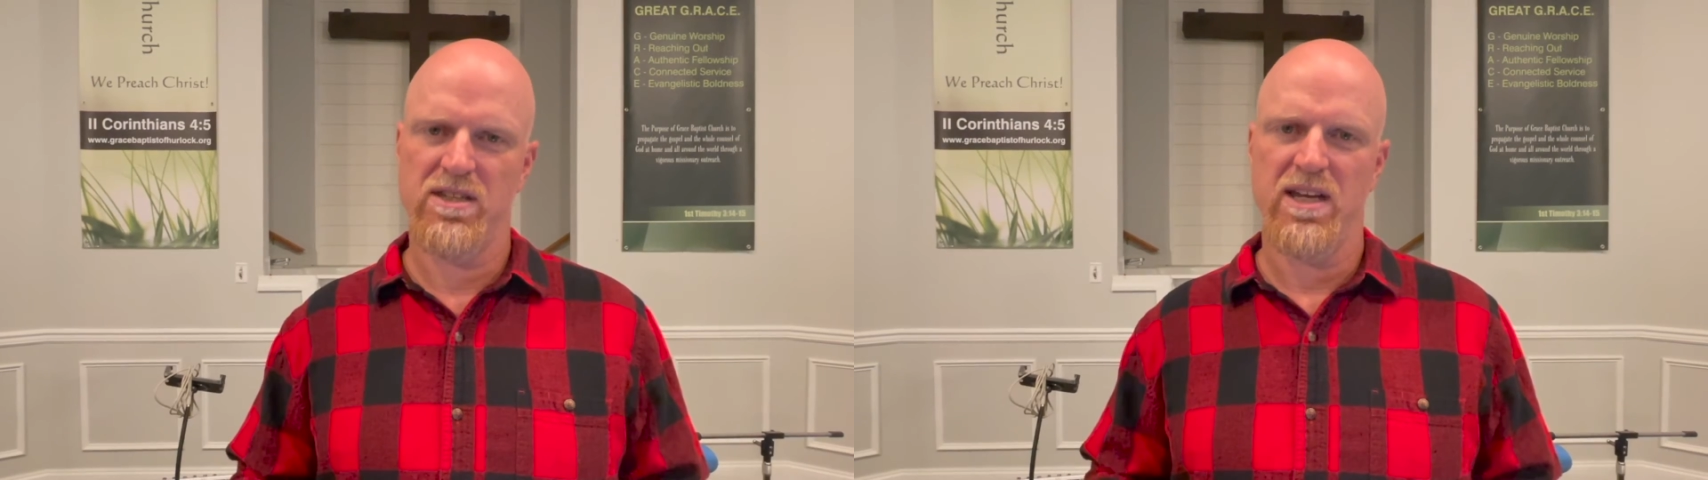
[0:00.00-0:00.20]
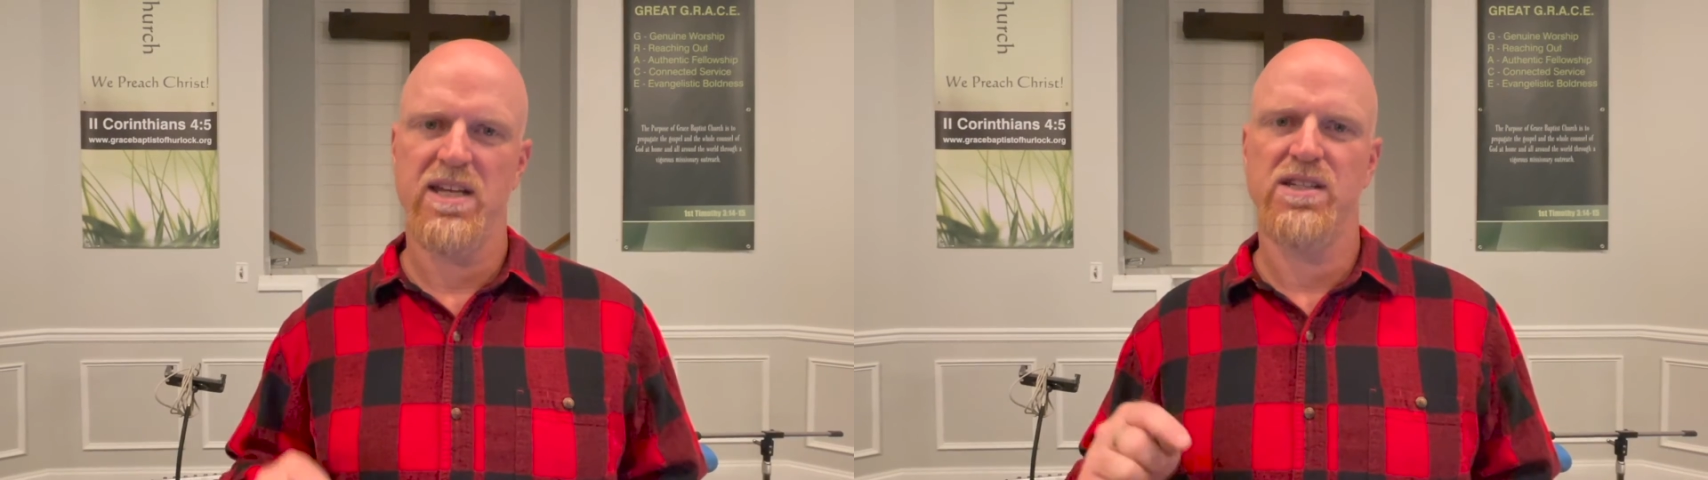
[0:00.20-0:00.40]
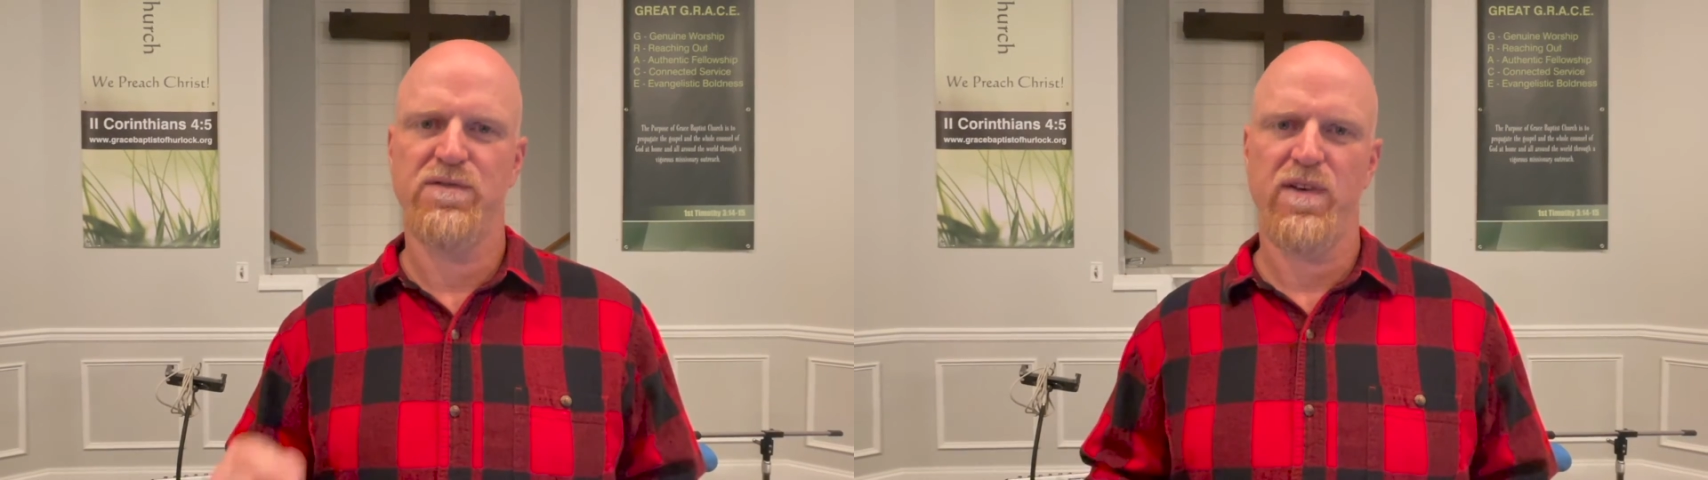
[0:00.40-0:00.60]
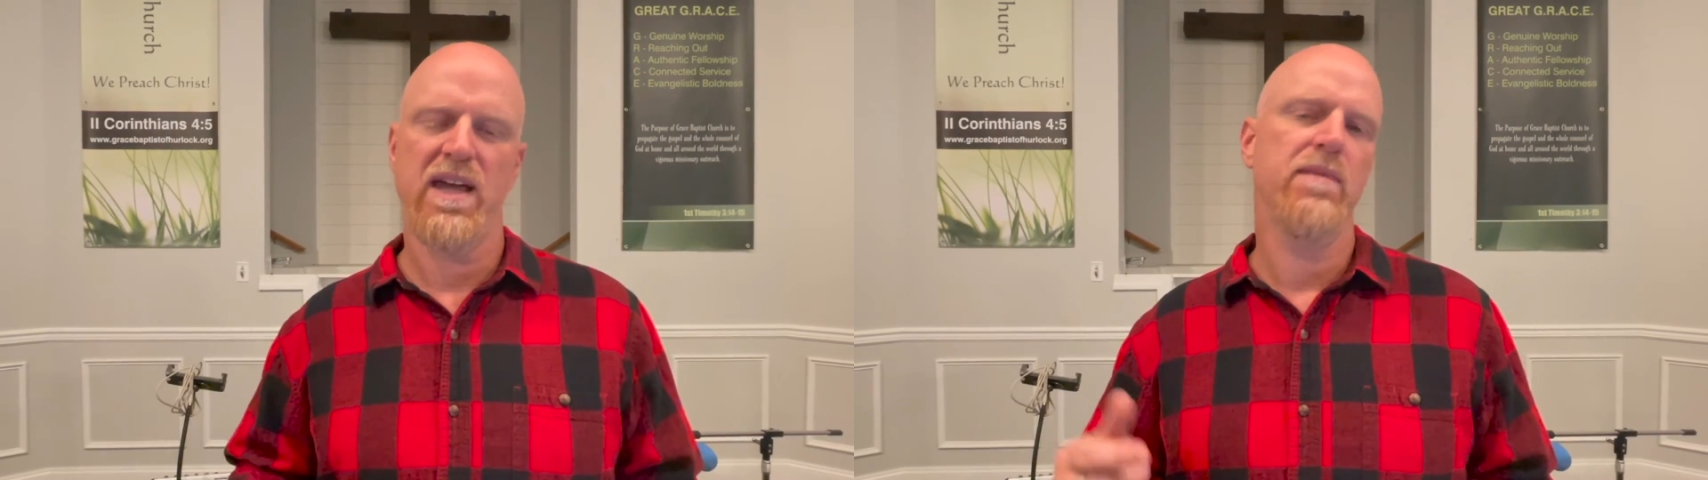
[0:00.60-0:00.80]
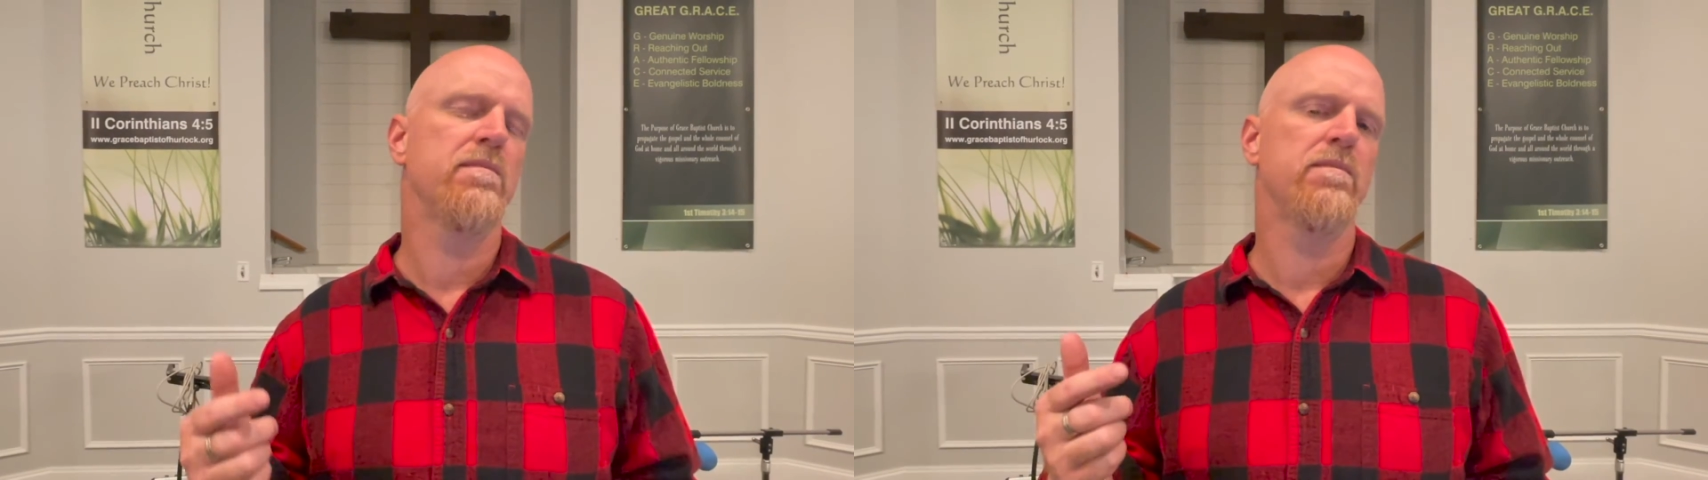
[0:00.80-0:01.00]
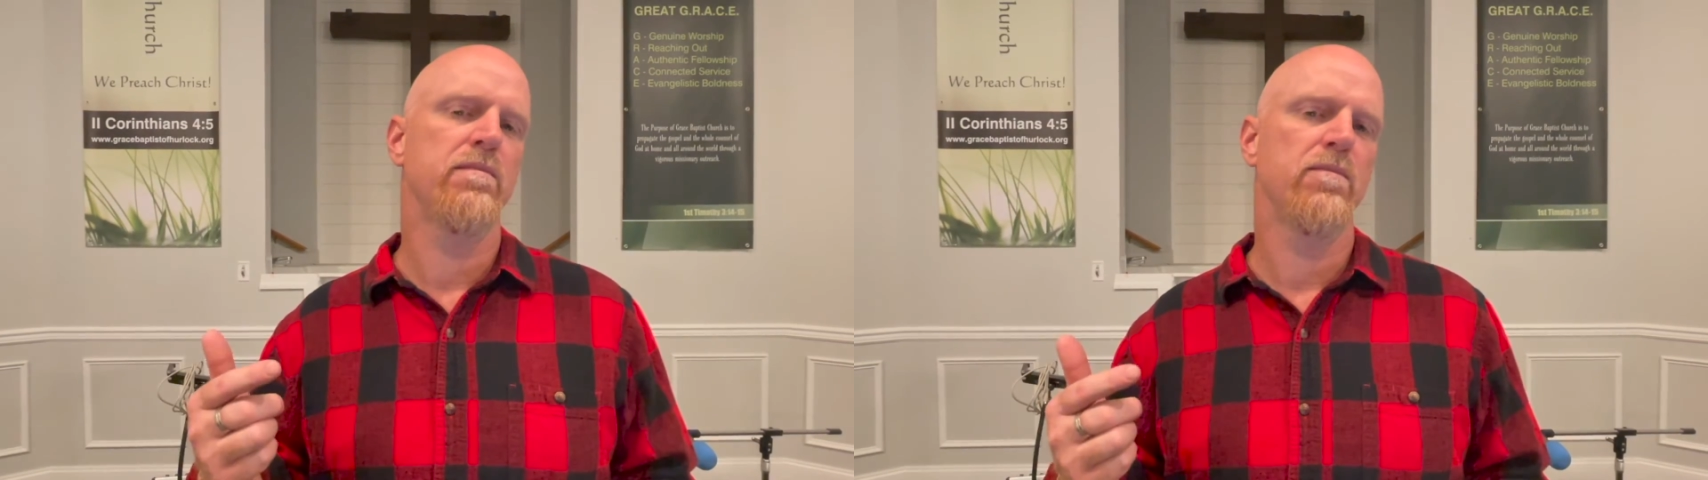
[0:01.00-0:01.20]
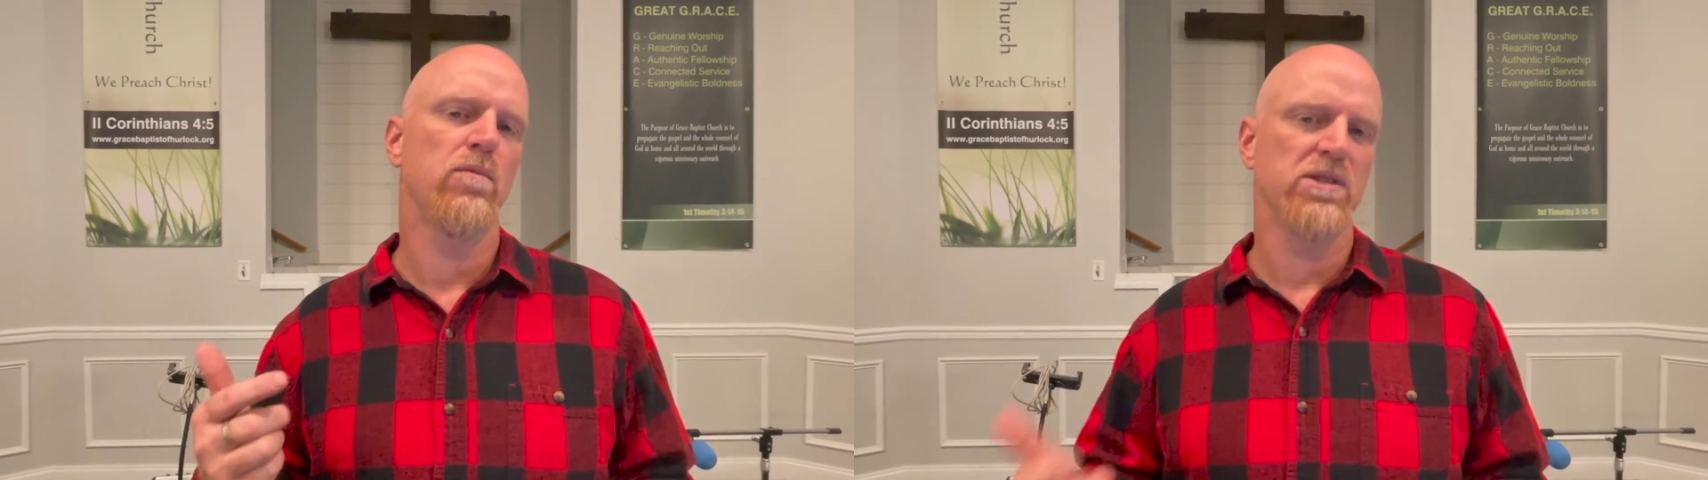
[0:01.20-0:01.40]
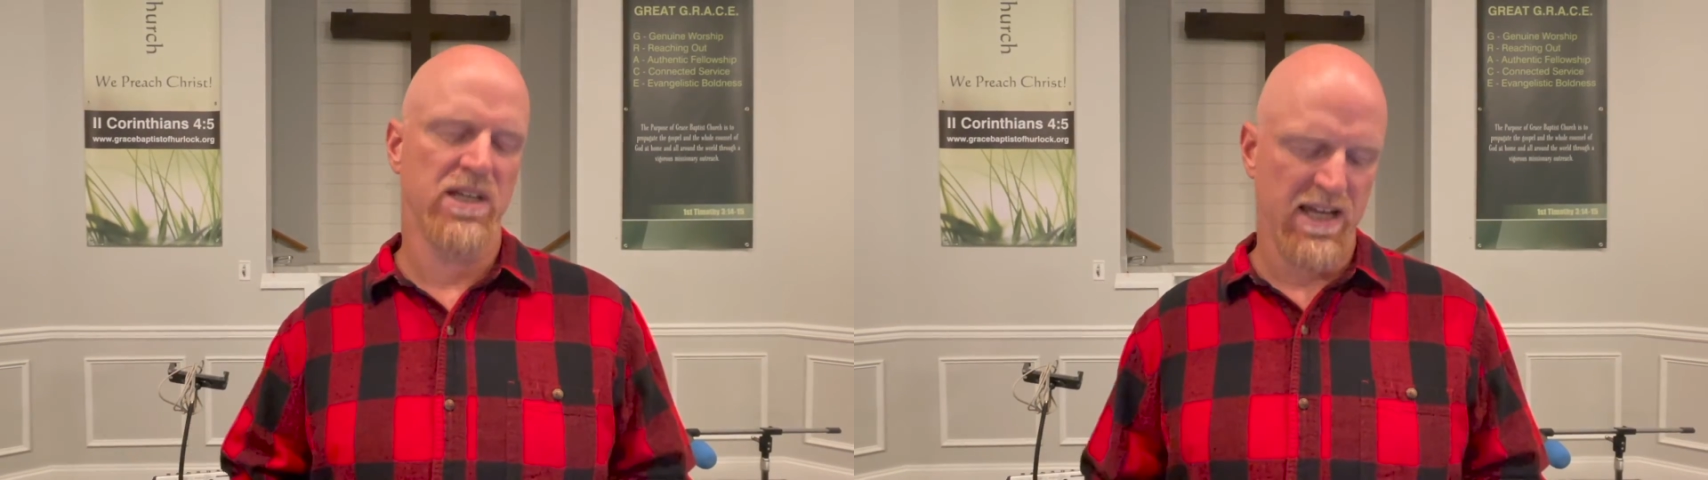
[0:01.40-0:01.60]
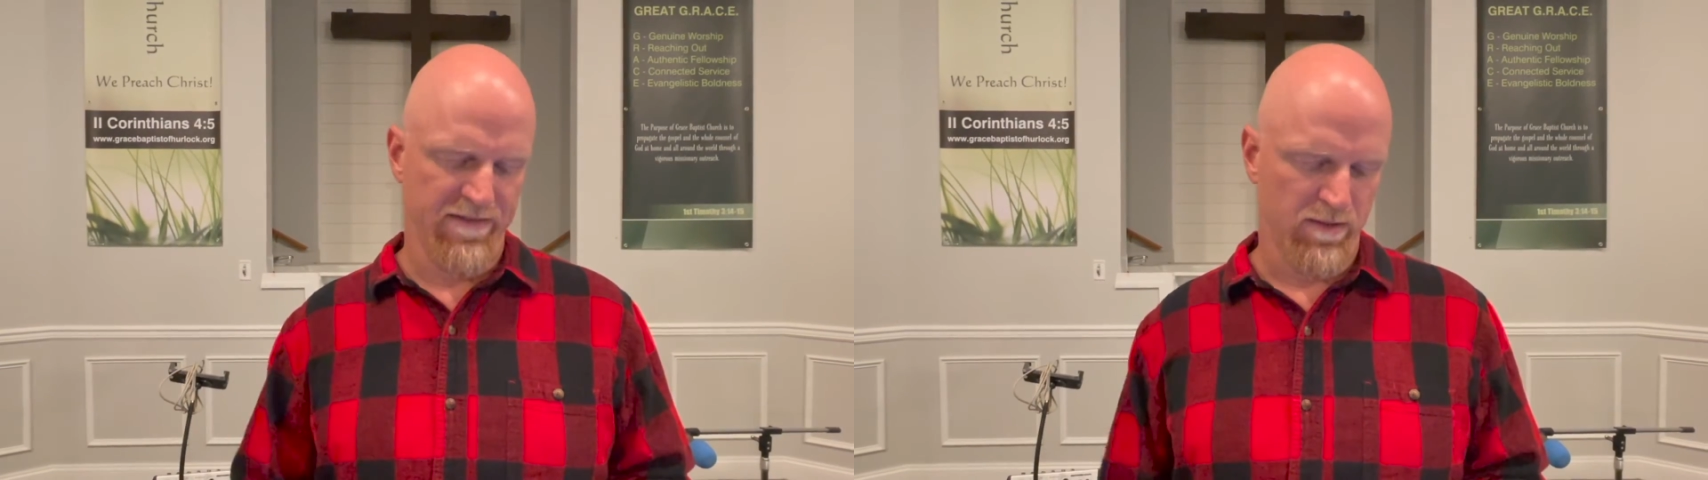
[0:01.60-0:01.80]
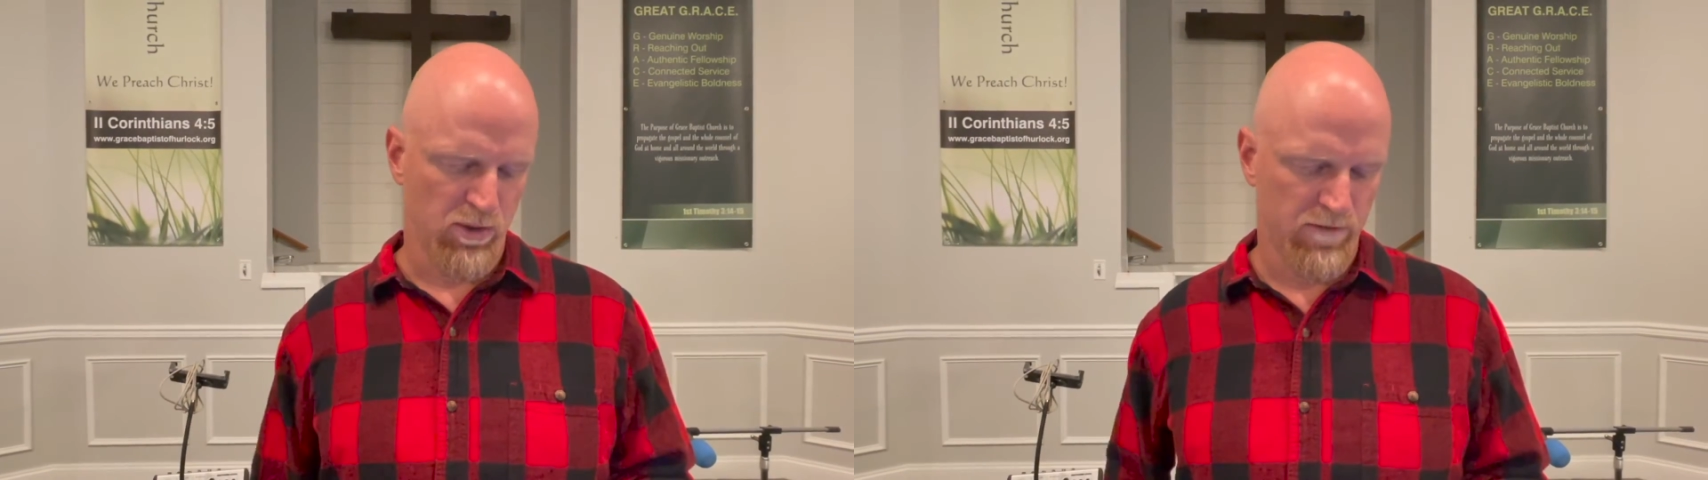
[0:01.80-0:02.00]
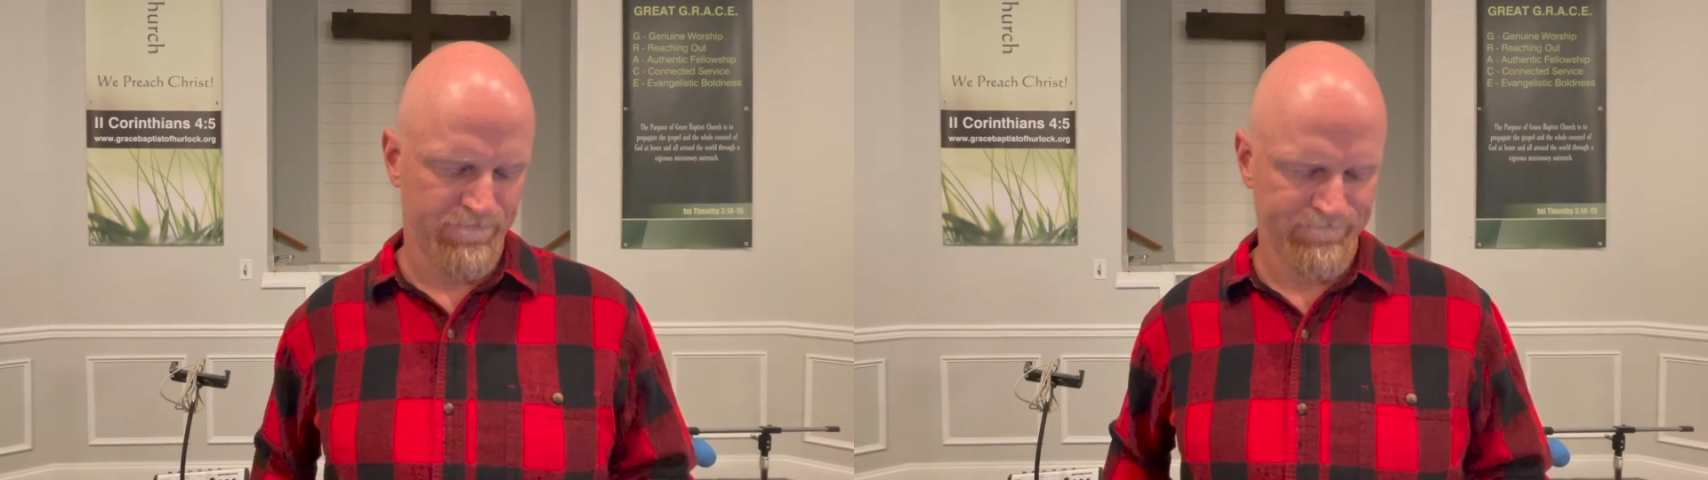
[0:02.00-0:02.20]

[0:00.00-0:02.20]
that his fame was inevitable.